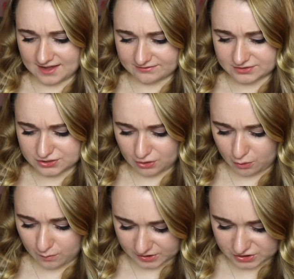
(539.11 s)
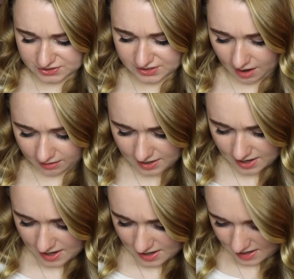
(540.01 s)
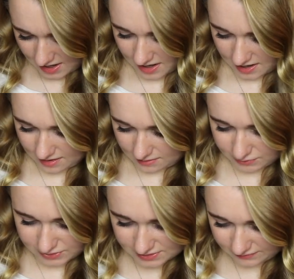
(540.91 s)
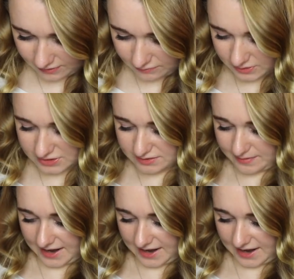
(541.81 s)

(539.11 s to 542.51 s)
They have so much stock. Uh, which is the front, which is the